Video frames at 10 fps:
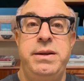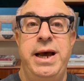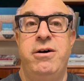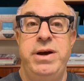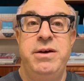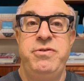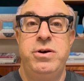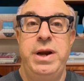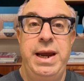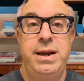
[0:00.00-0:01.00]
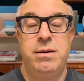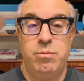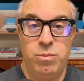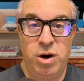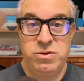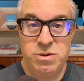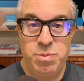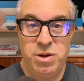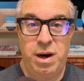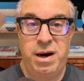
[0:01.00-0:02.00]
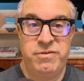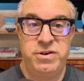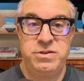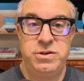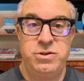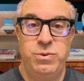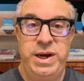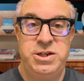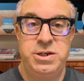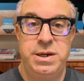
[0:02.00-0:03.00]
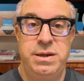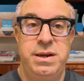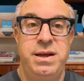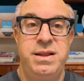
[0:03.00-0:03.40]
Now, if you're in a multiple offer situation,